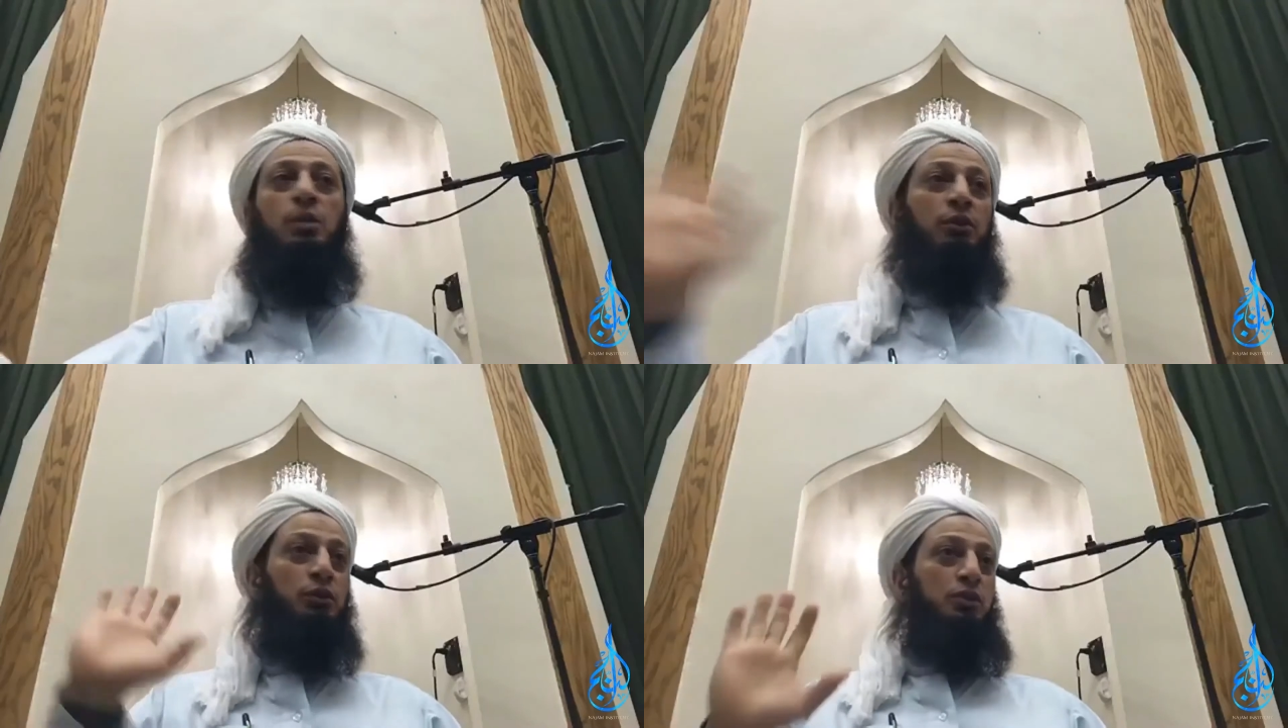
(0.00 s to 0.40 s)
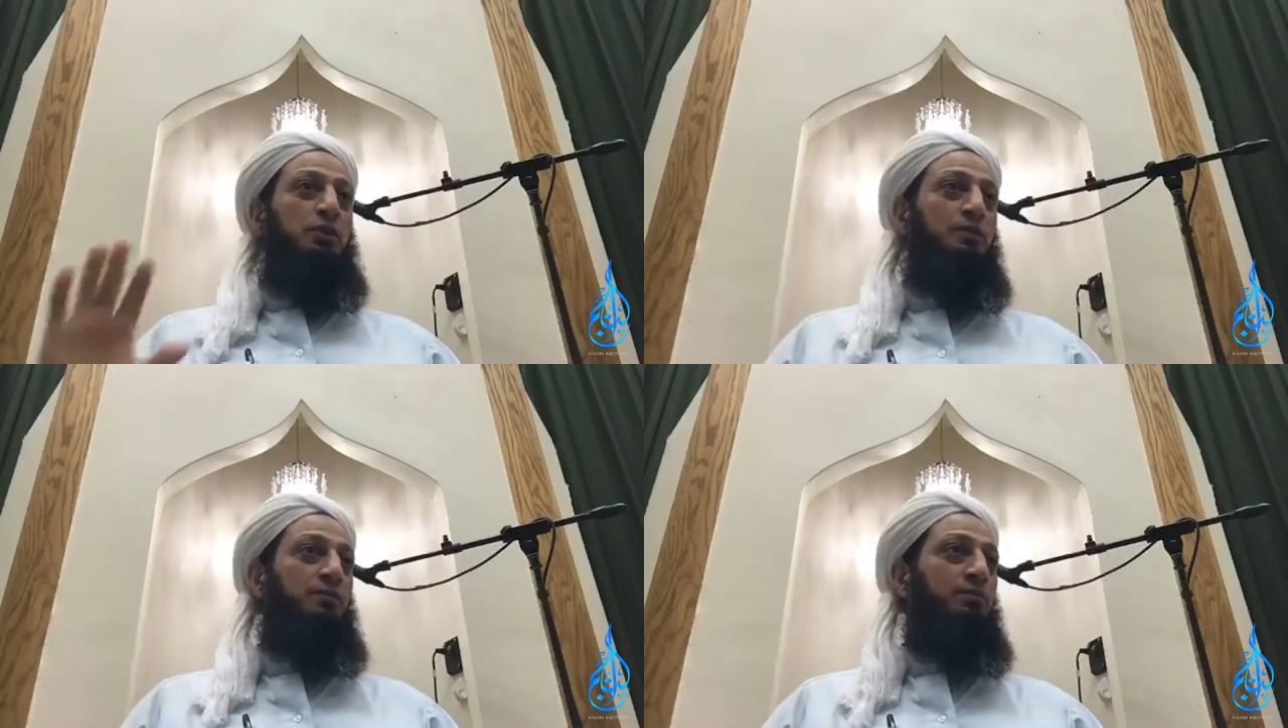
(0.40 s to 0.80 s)

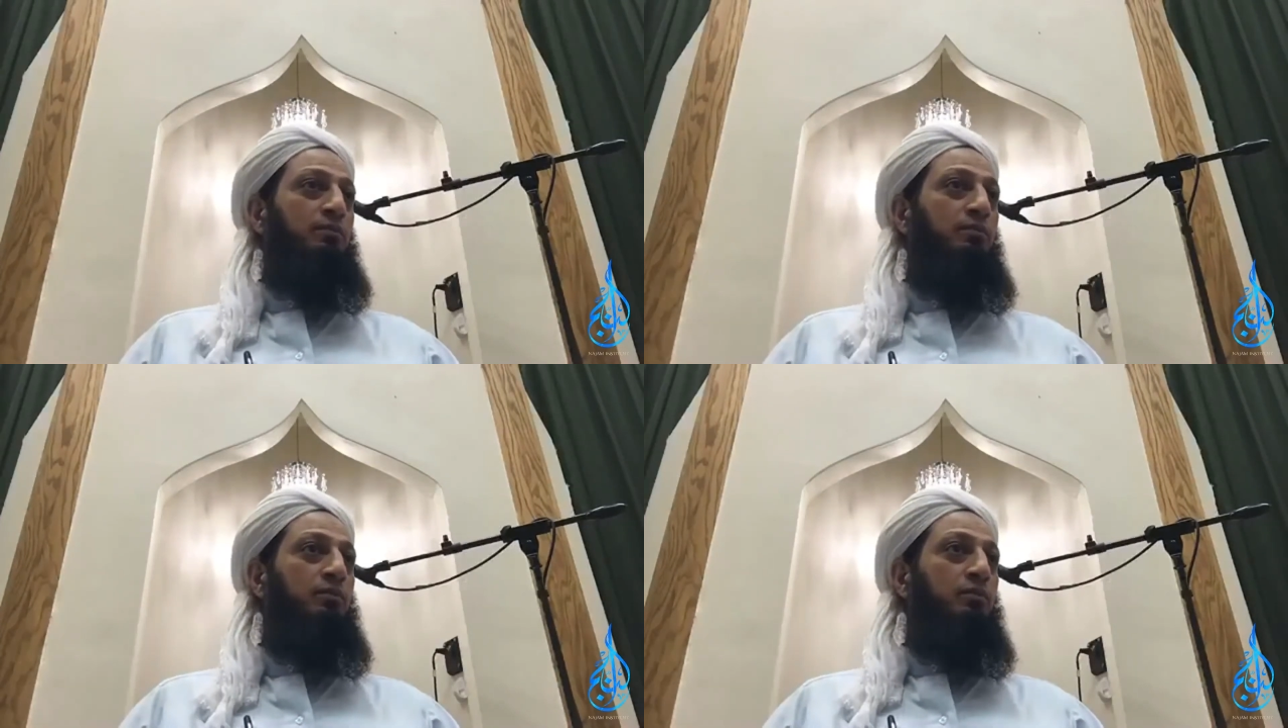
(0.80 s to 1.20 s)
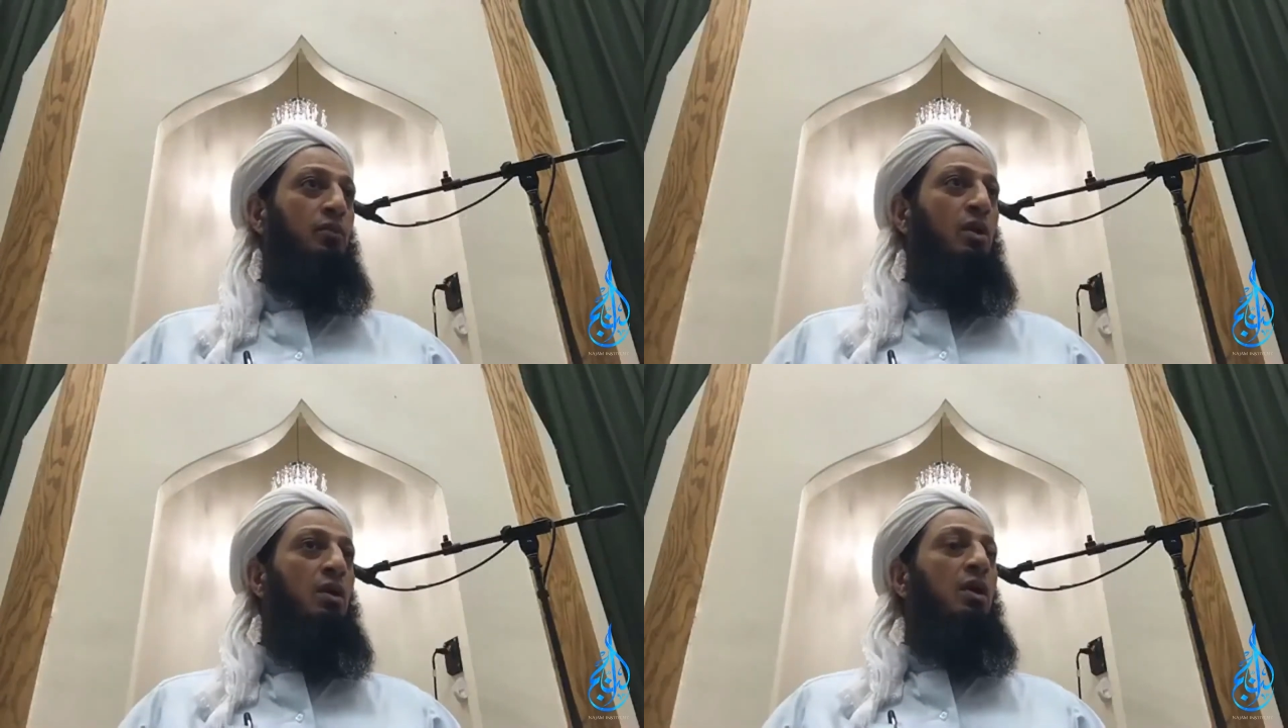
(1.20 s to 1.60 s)
customers.
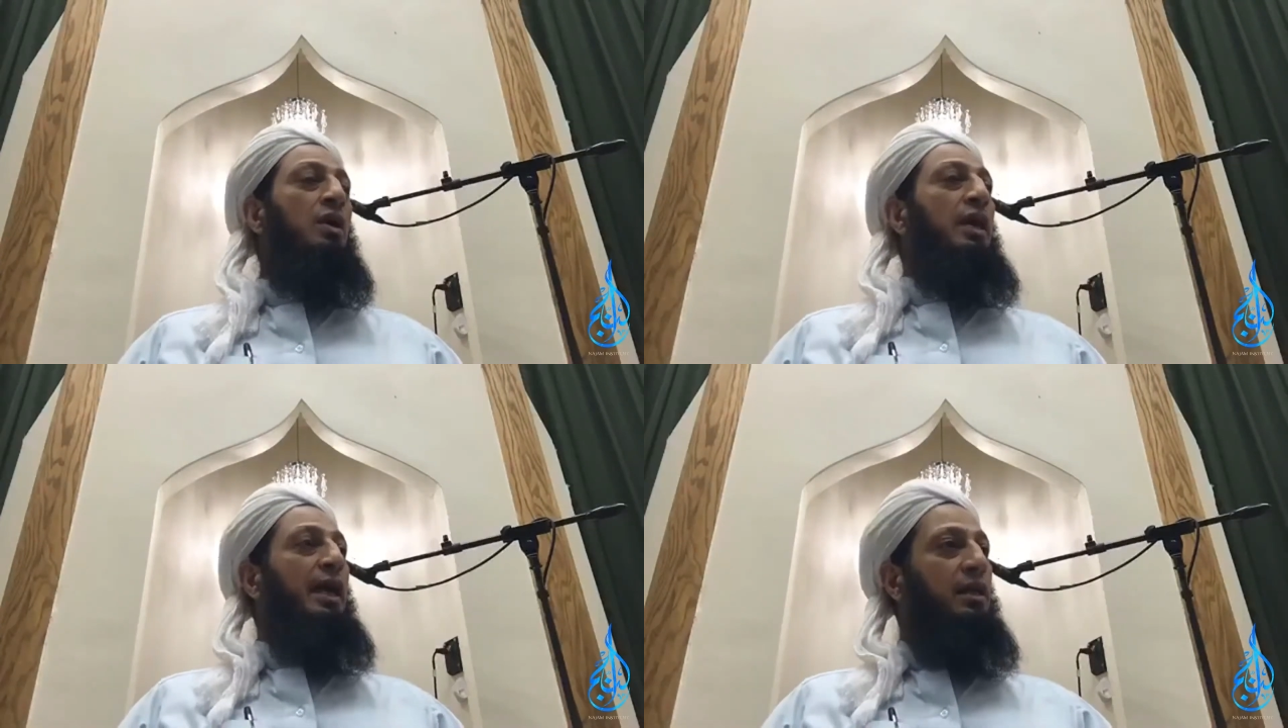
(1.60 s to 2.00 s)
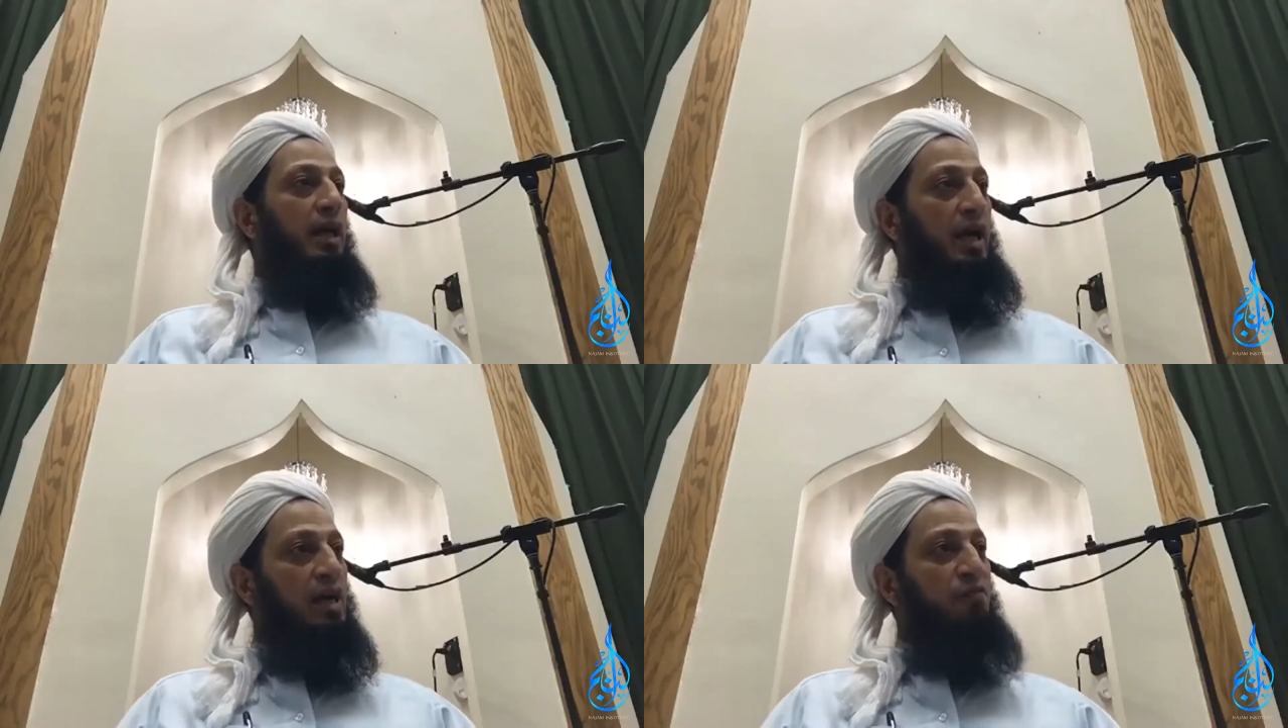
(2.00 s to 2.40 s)

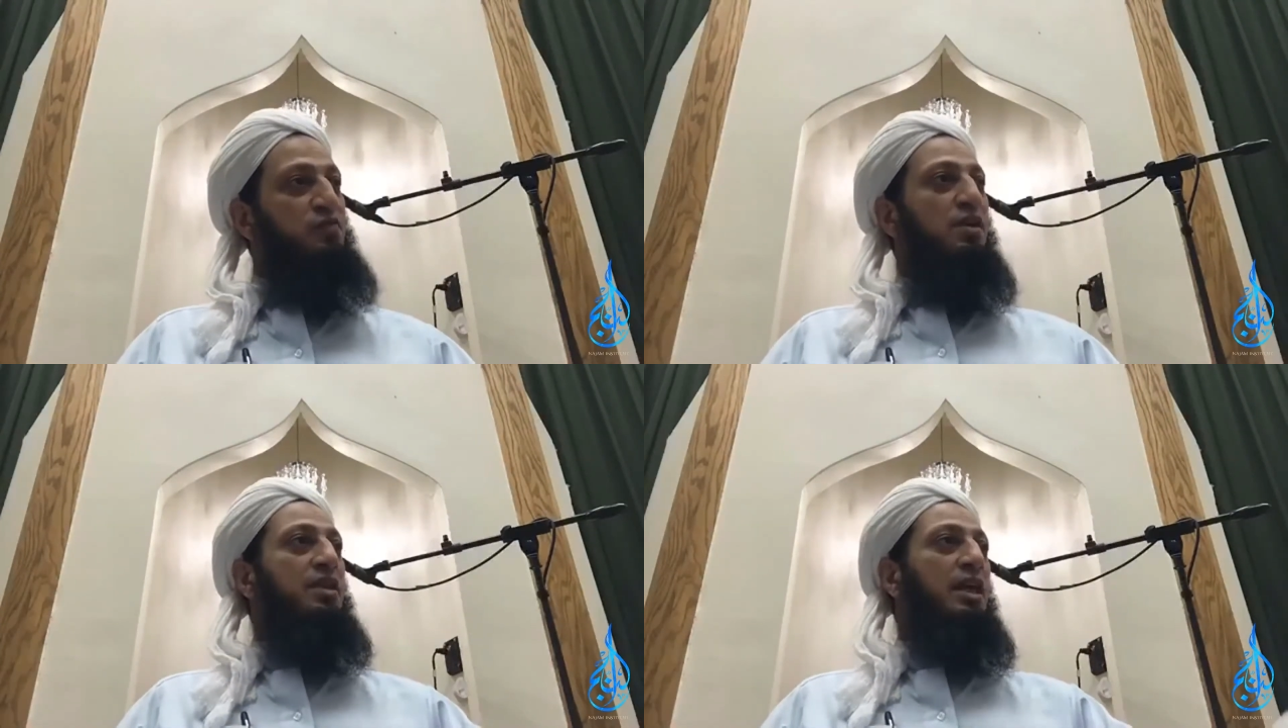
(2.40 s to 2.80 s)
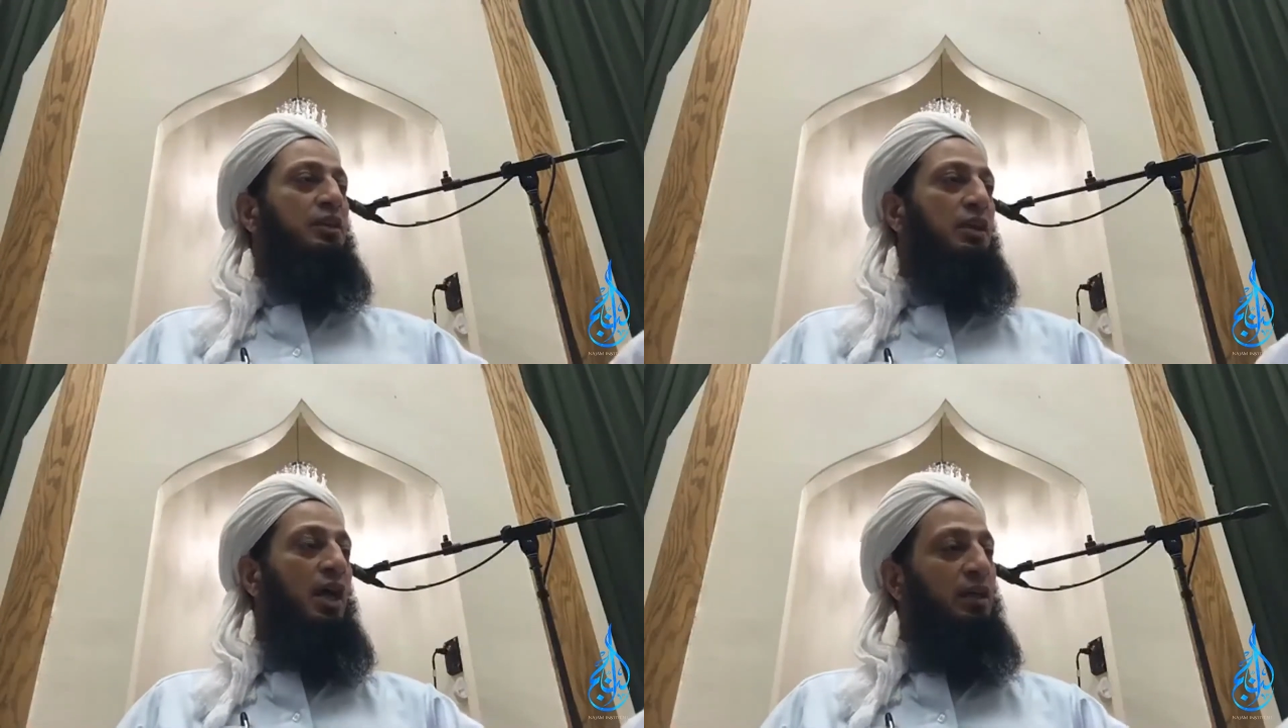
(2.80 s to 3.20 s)
And after
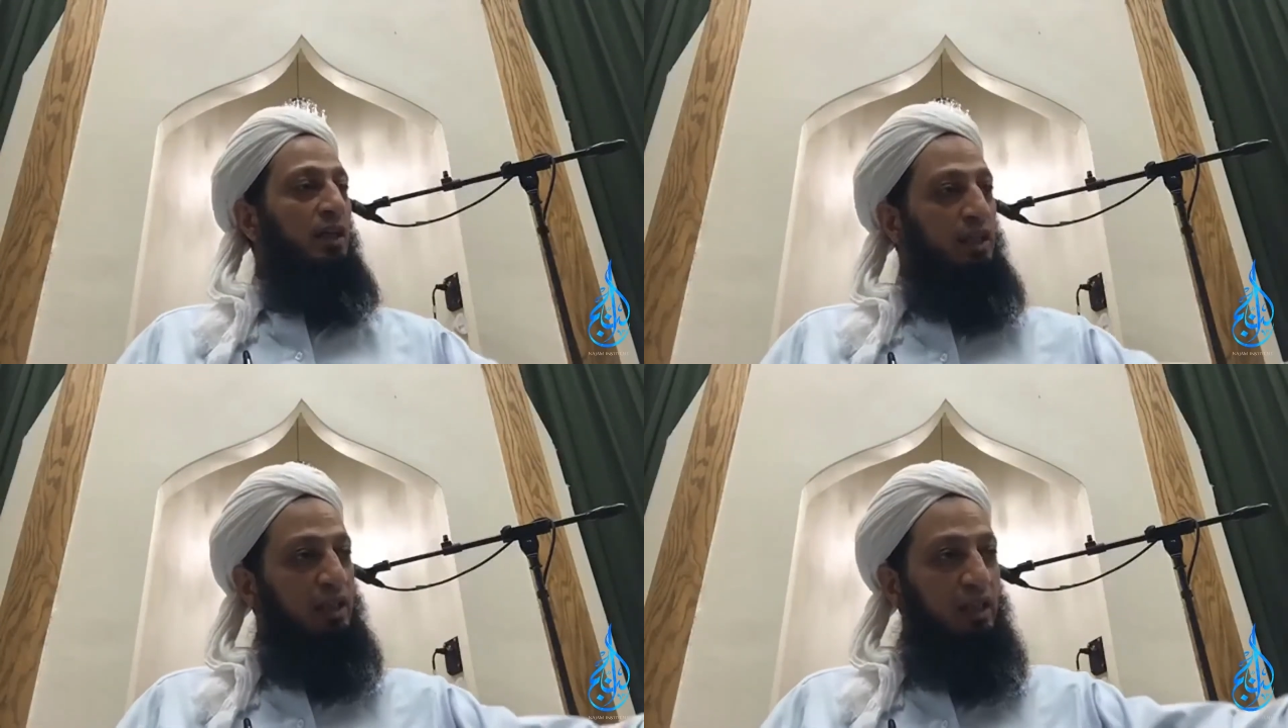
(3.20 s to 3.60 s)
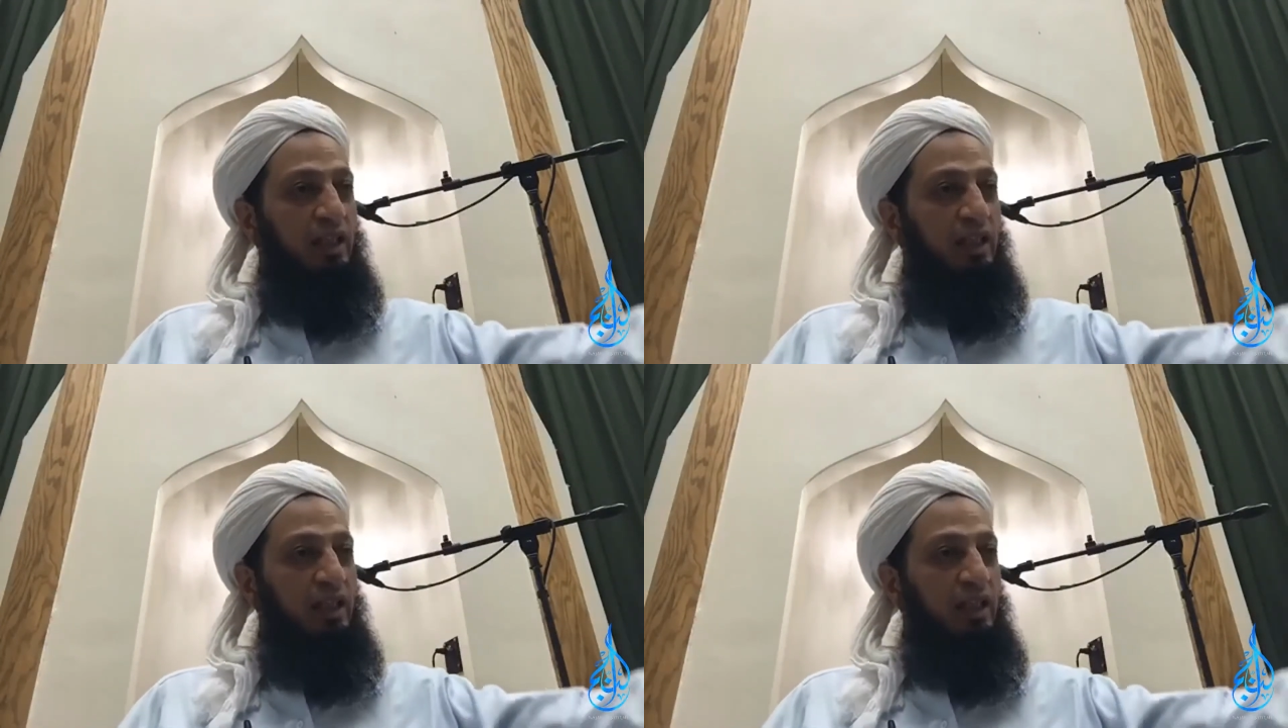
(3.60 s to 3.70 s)
they're done,